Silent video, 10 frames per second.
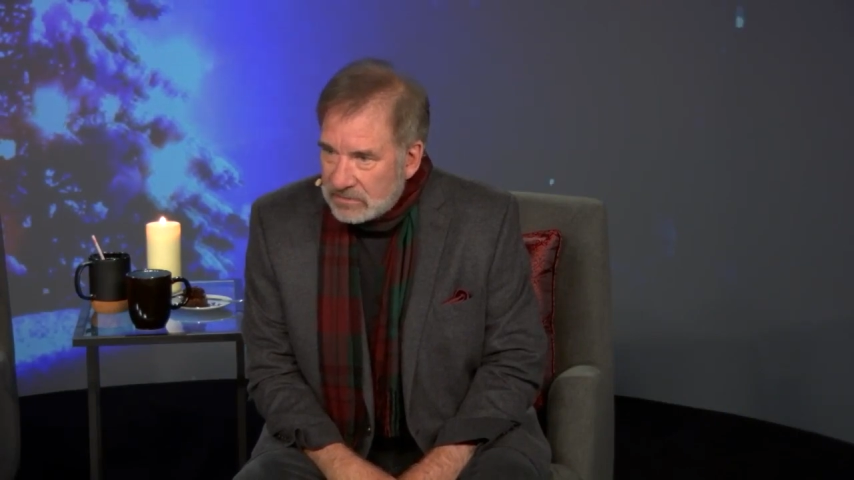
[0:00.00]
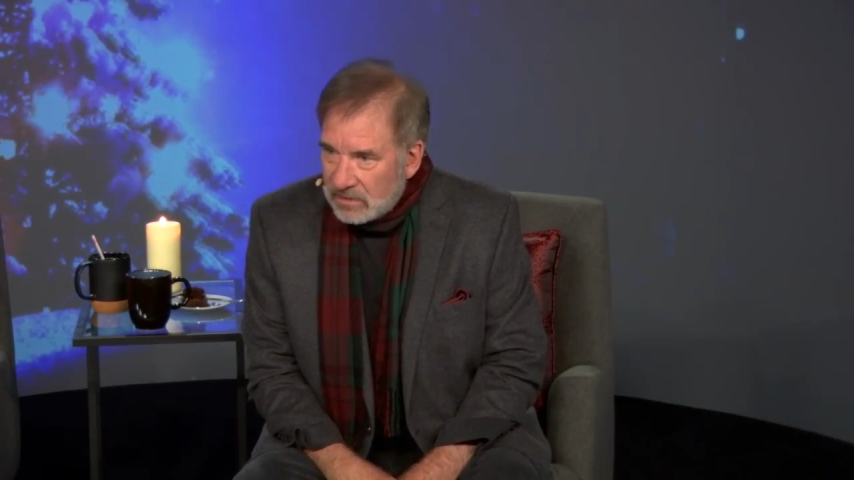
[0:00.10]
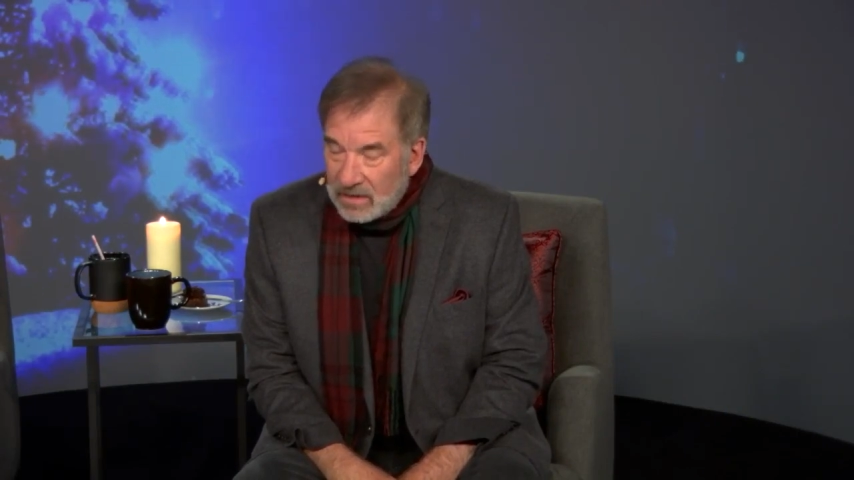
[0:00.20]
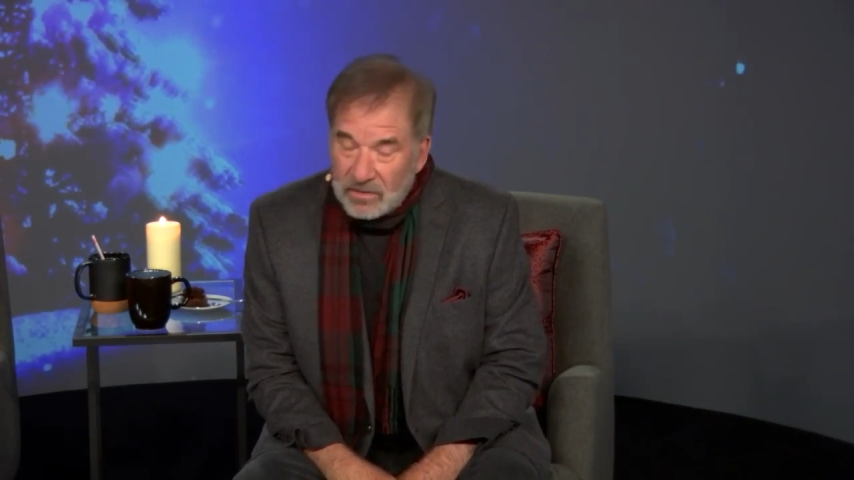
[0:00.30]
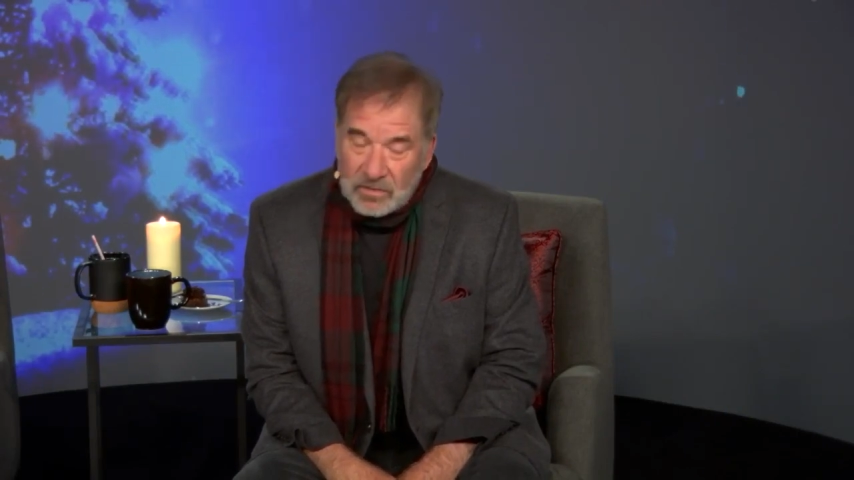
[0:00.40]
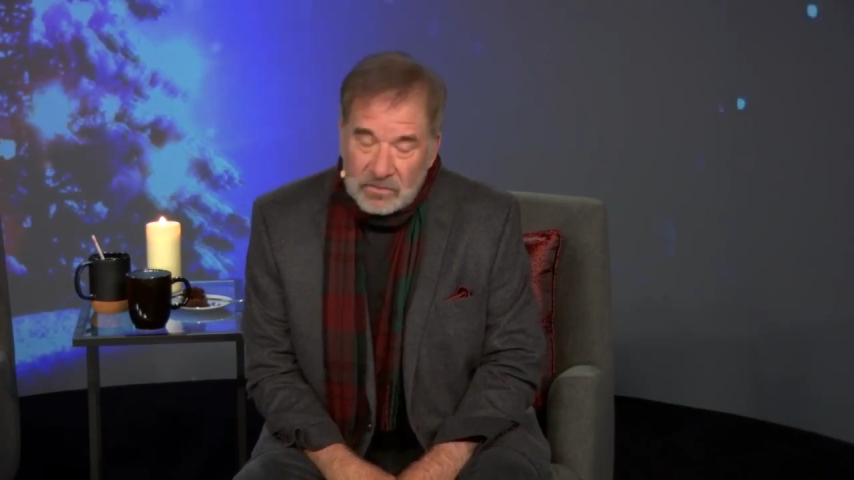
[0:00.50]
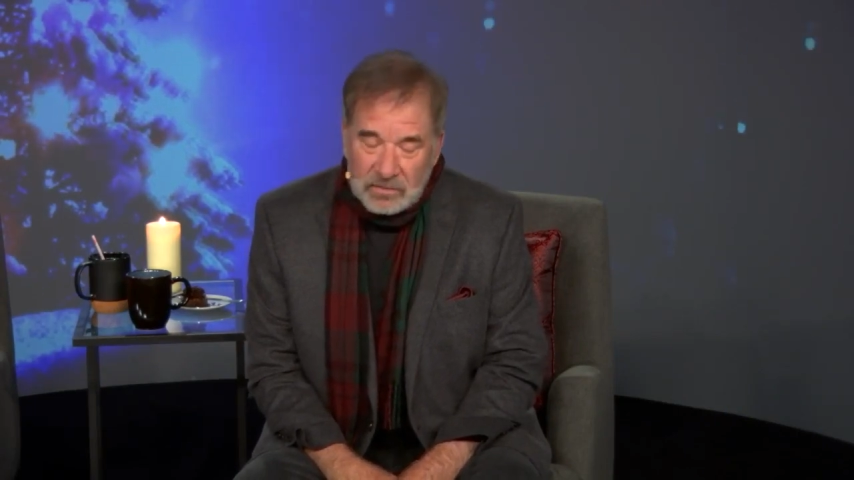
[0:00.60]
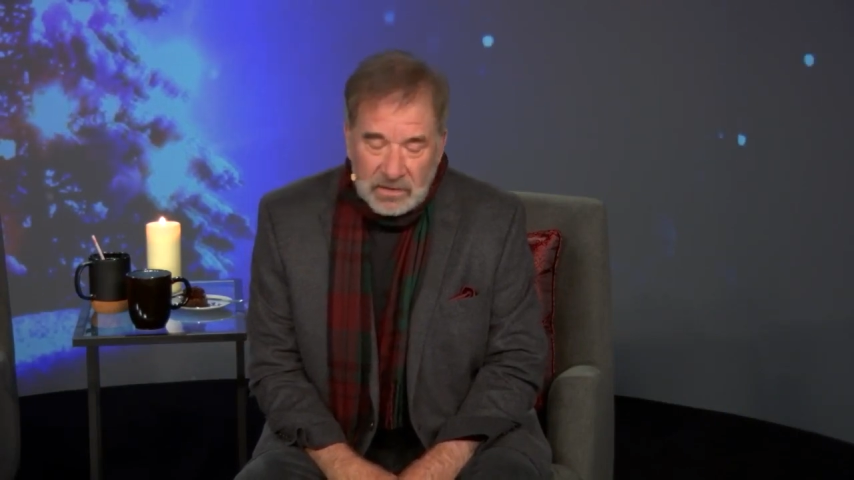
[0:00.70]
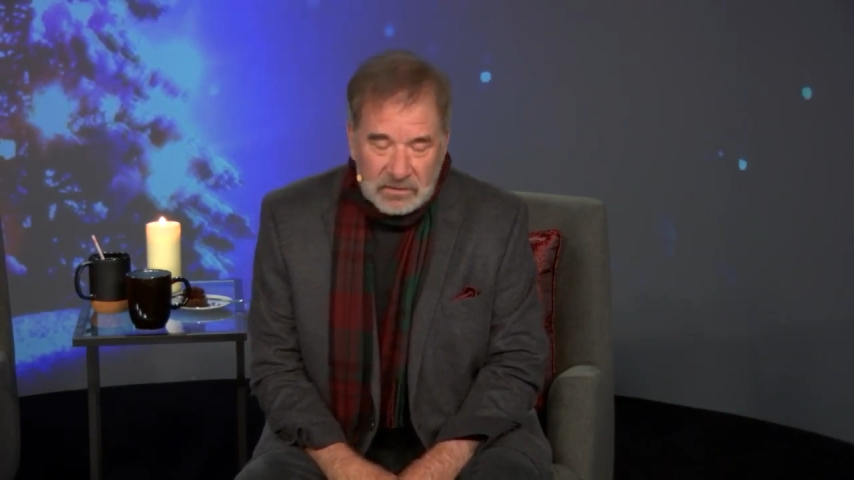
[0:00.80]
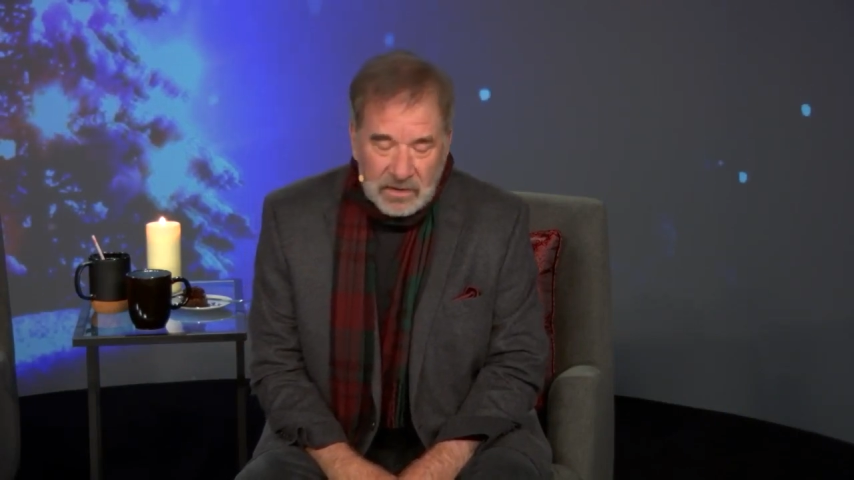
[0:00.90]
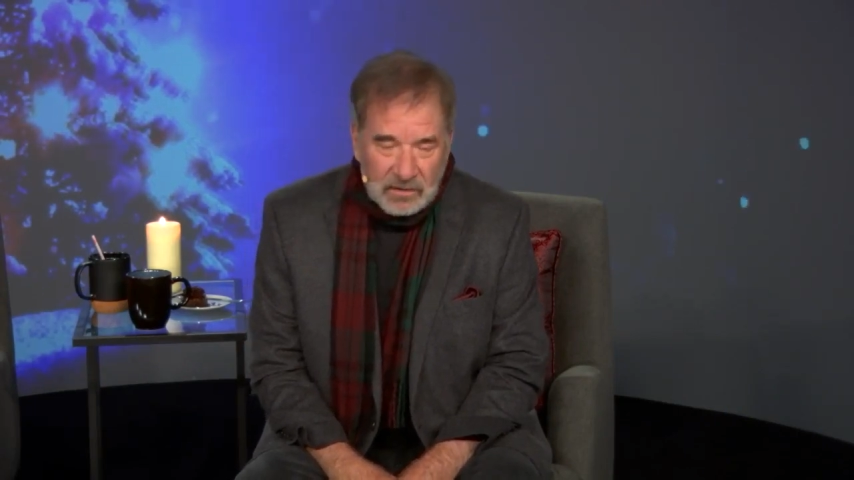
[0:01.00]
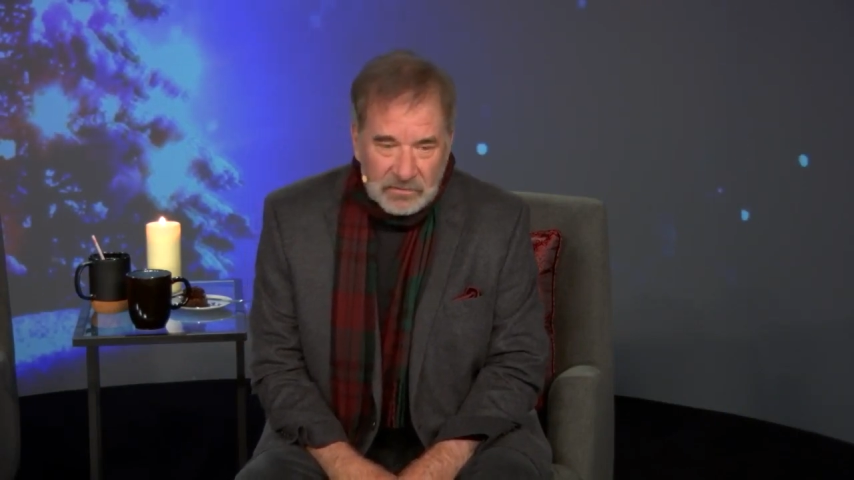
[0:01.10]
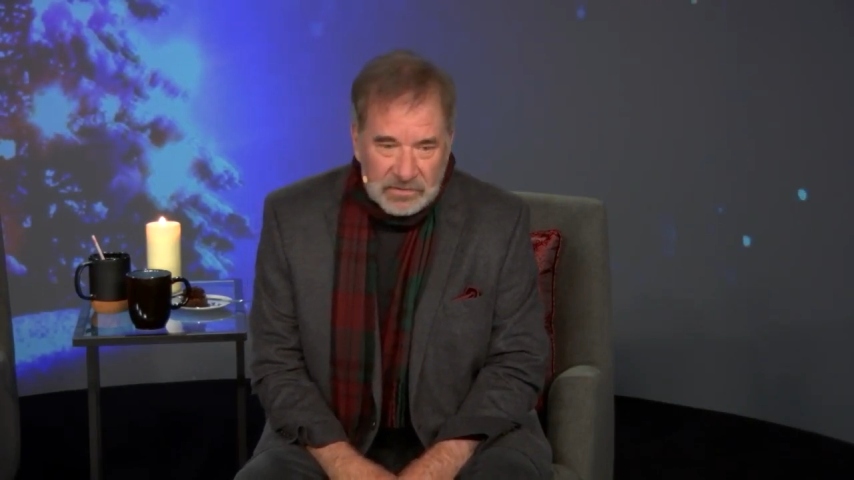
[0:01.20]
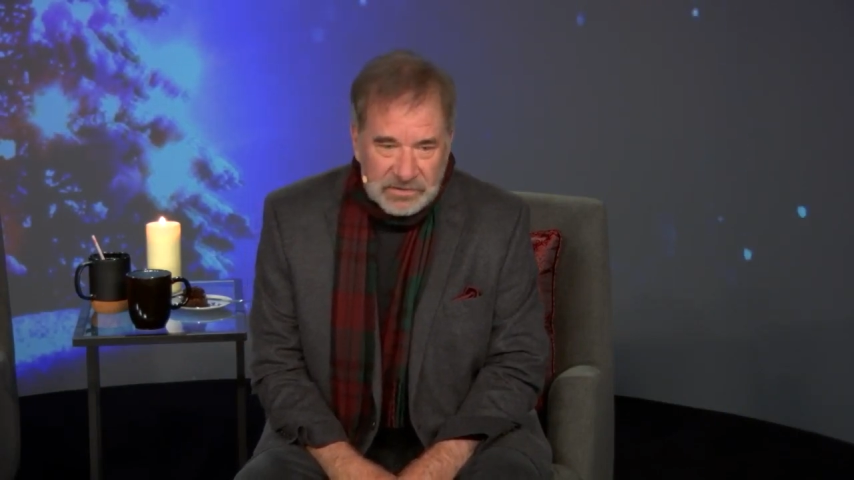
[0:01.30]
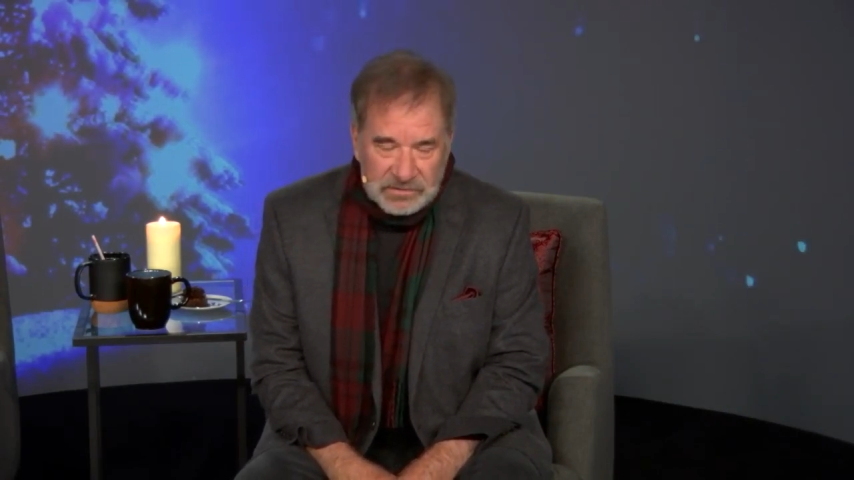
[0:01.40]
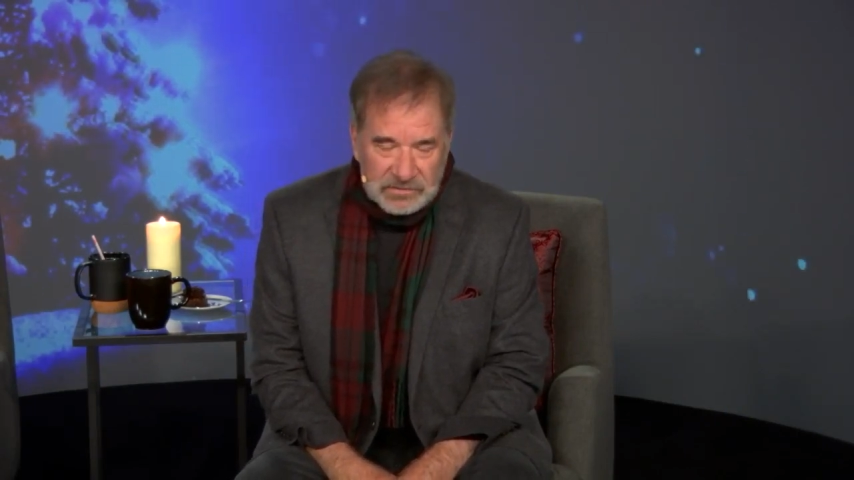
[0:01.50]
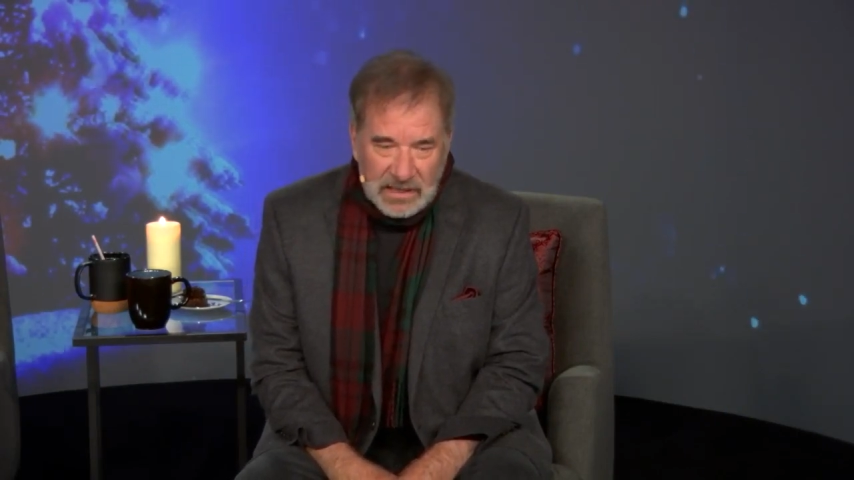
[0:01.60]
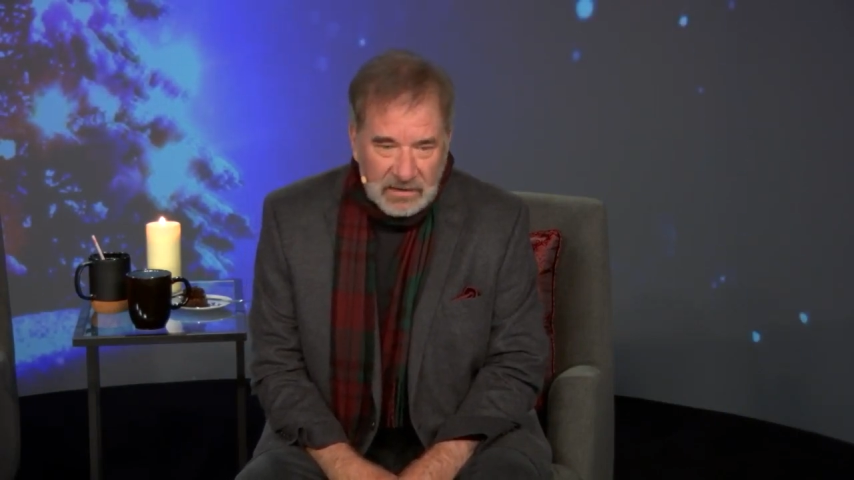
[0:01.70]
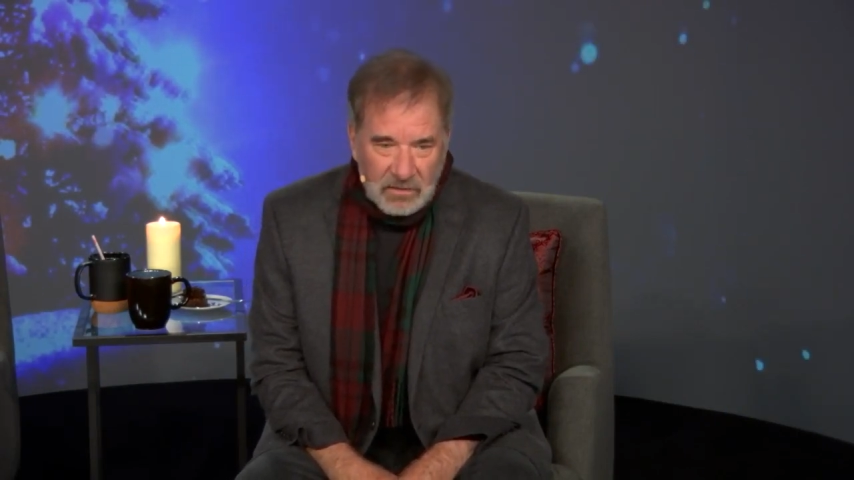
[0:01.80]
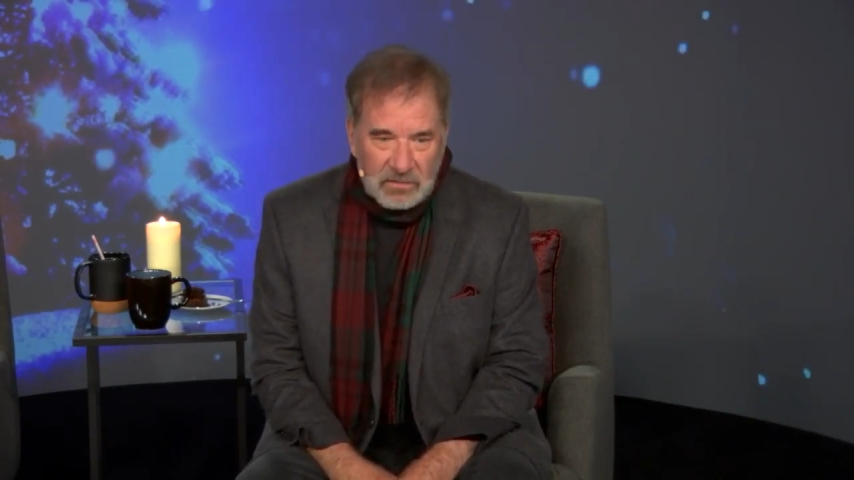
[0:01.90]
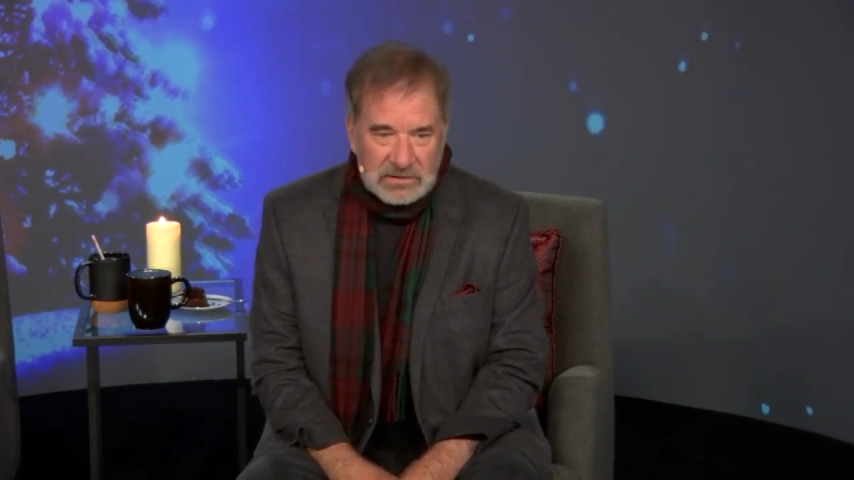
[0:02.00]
And I know Cauldre is saying, oh,